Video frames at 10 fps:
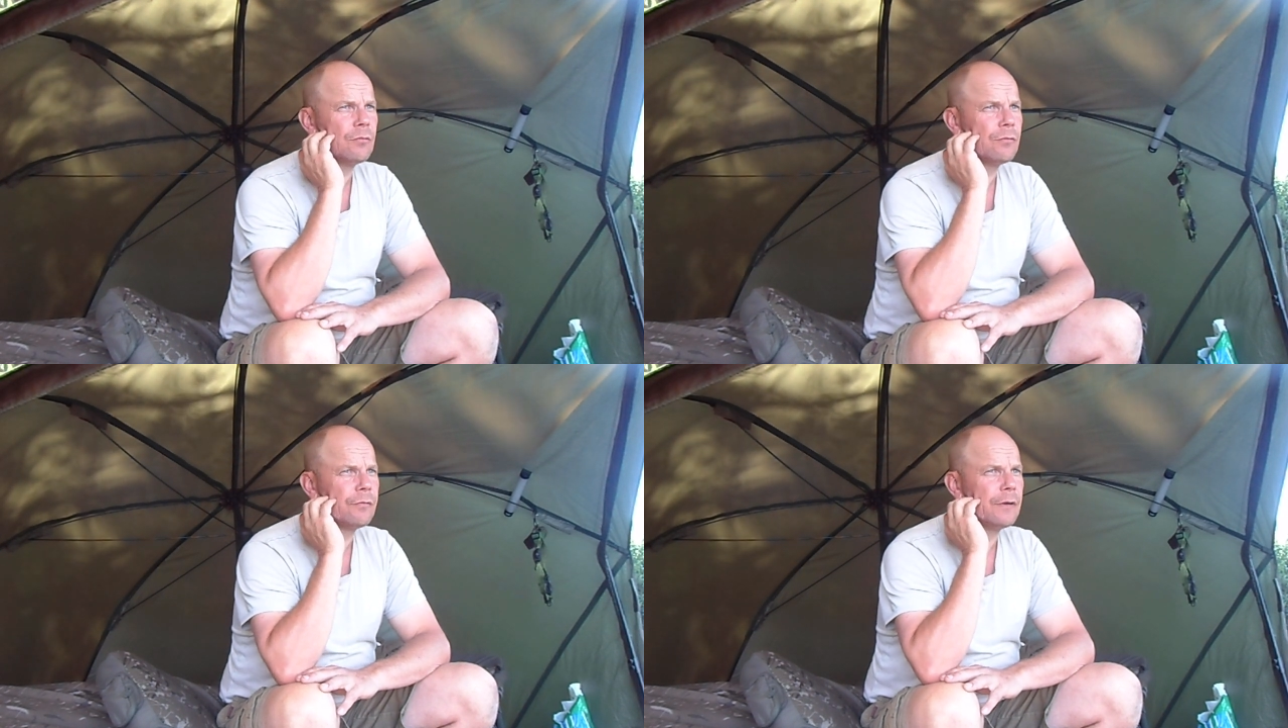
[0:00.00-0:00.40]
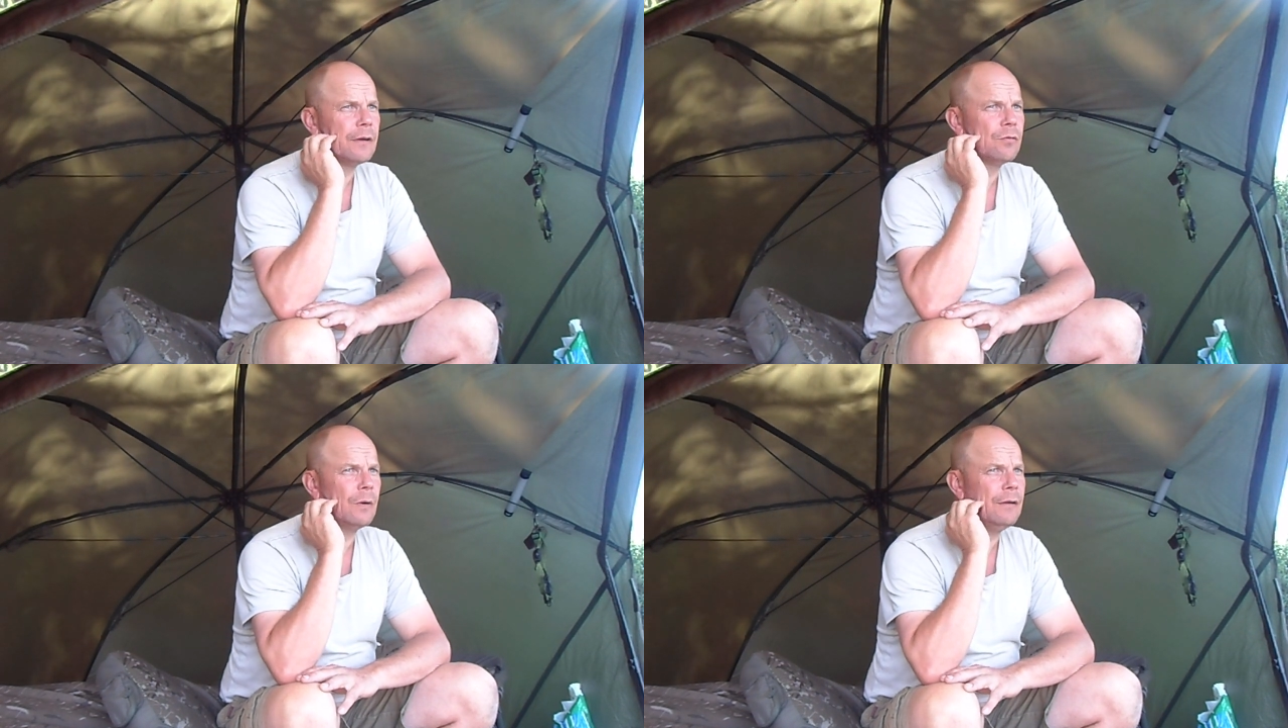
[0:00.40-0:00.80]
sort
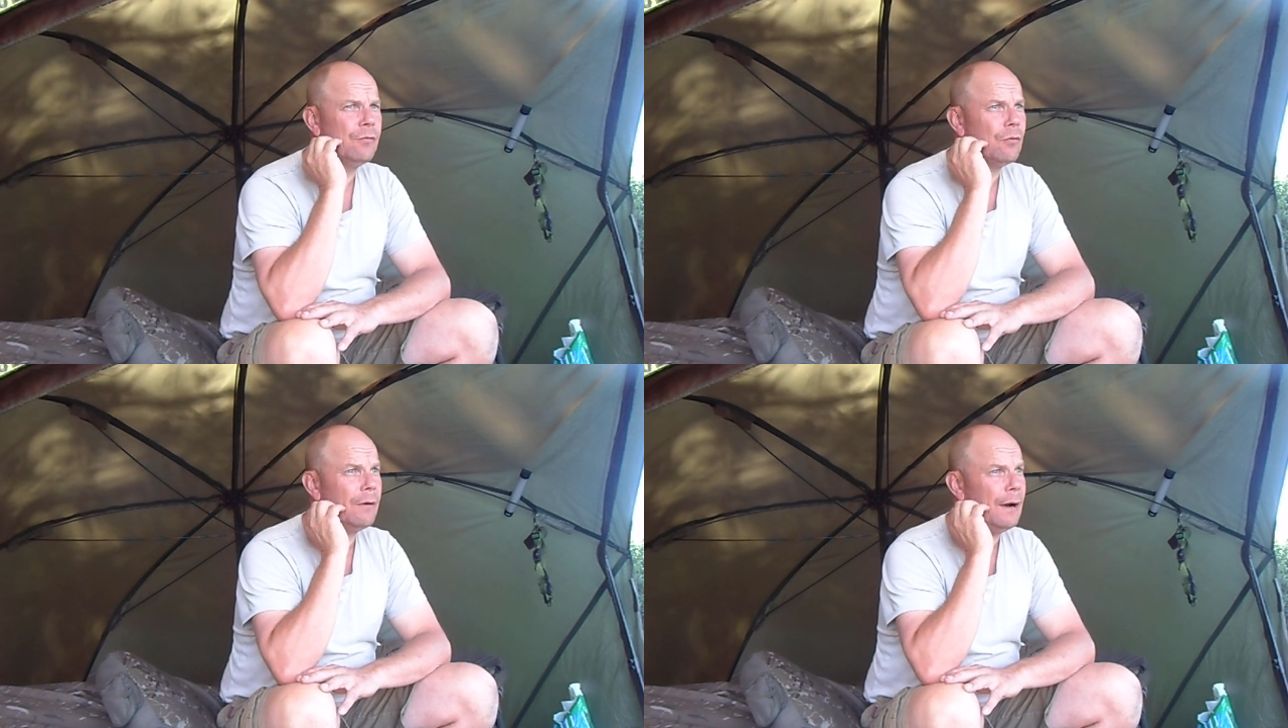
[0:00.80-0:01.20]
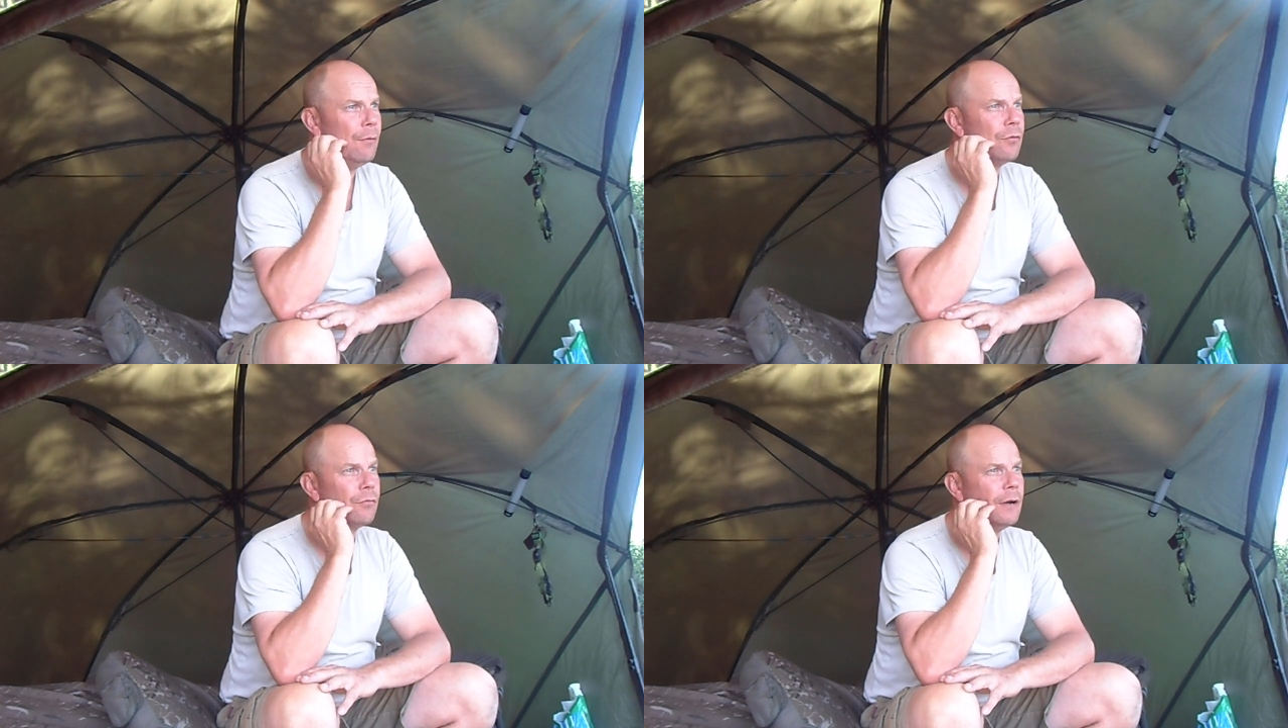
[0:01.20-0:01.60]
of 24
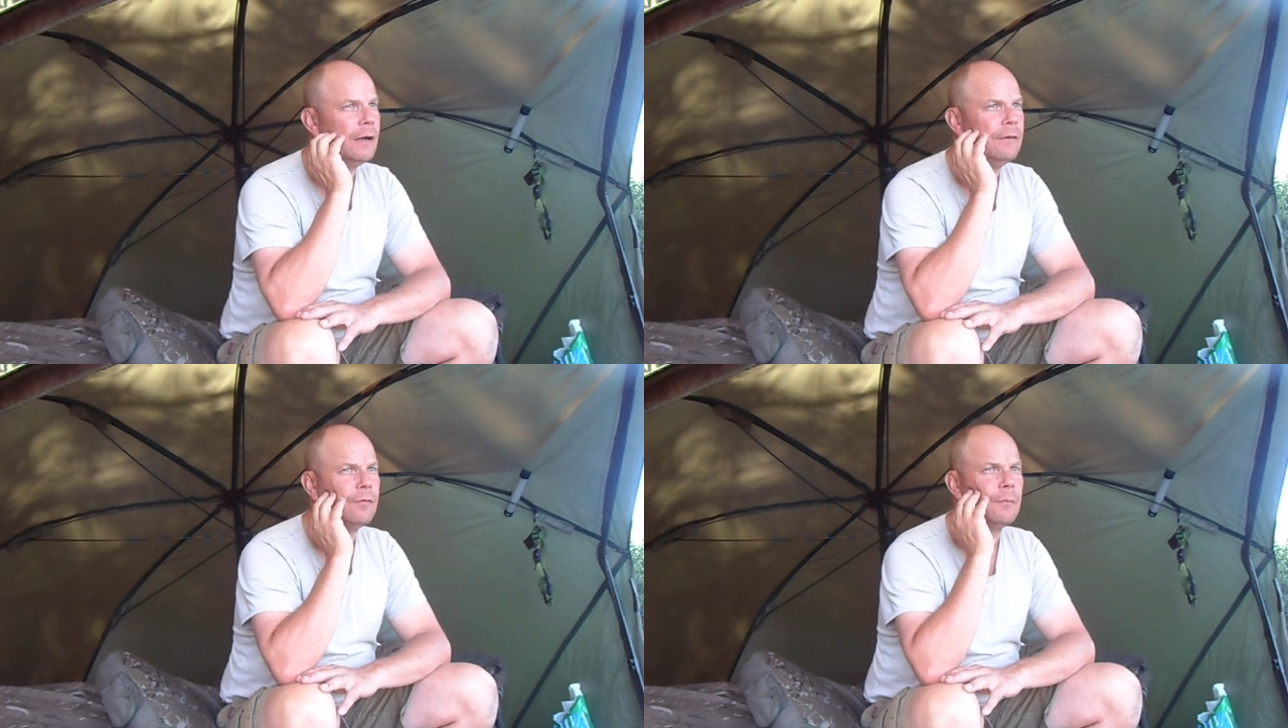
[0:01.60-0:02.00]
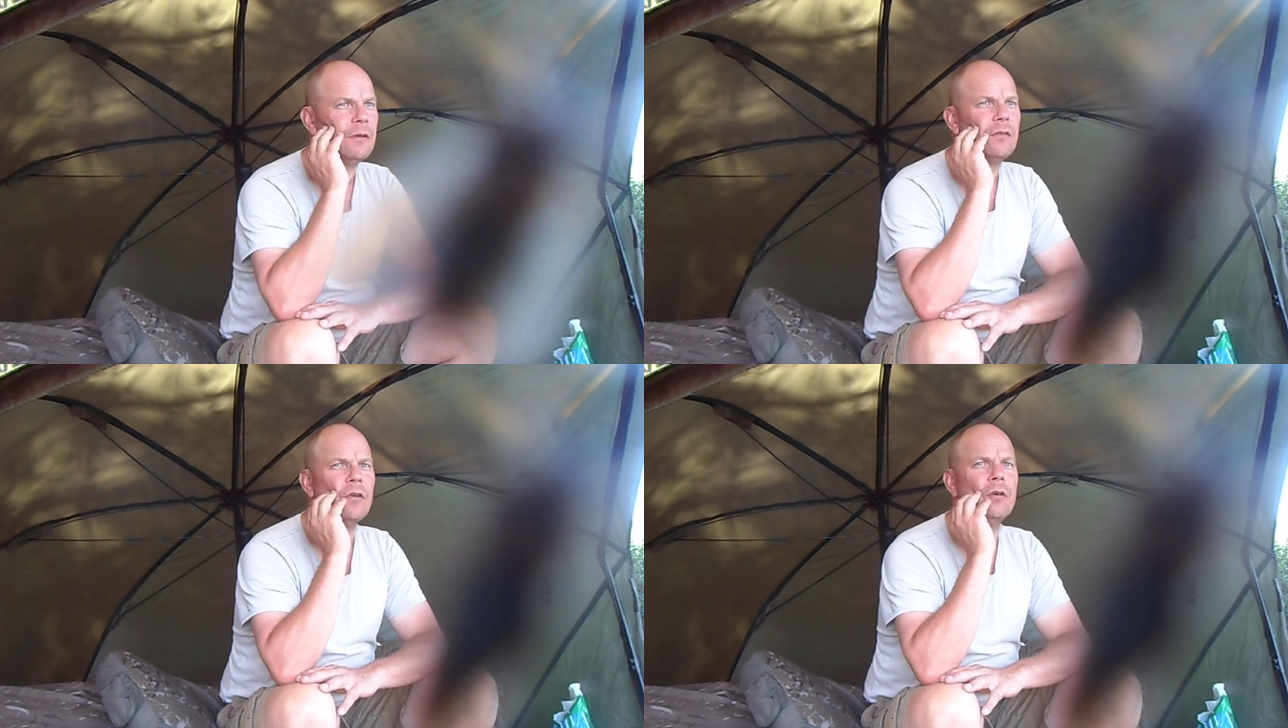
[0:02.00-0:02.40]
hours really from
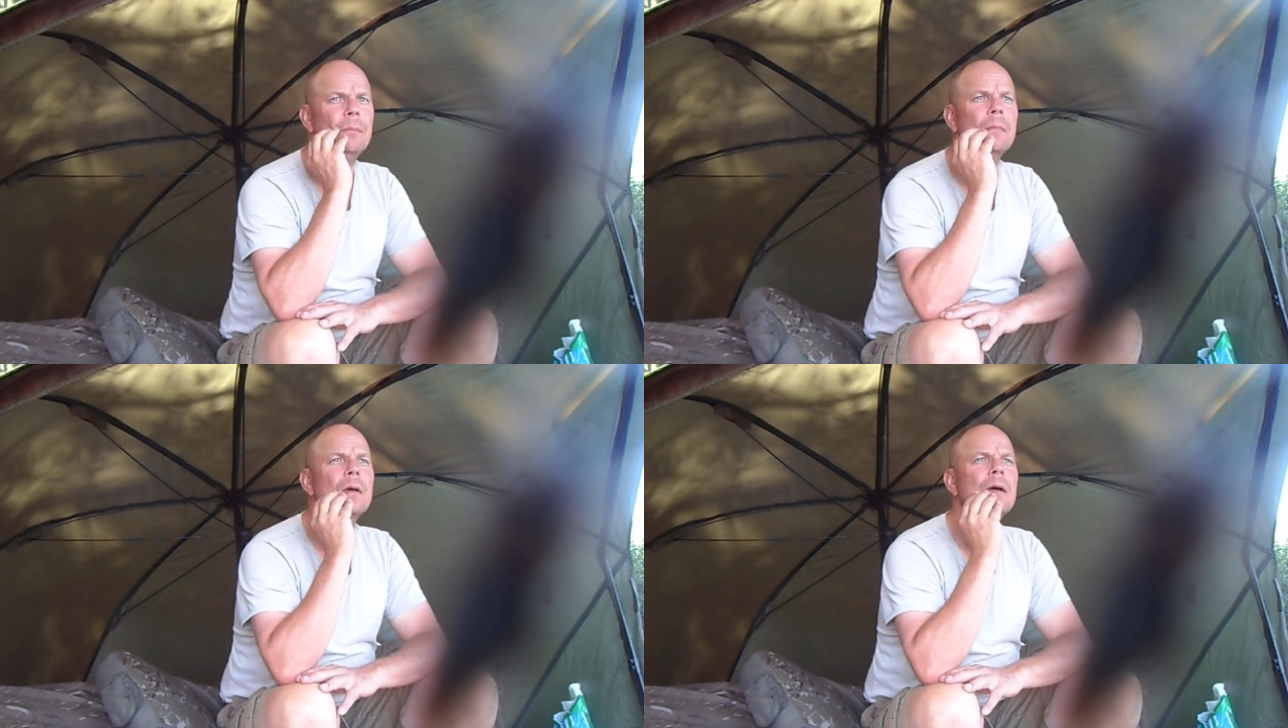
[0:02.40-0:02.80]
this time.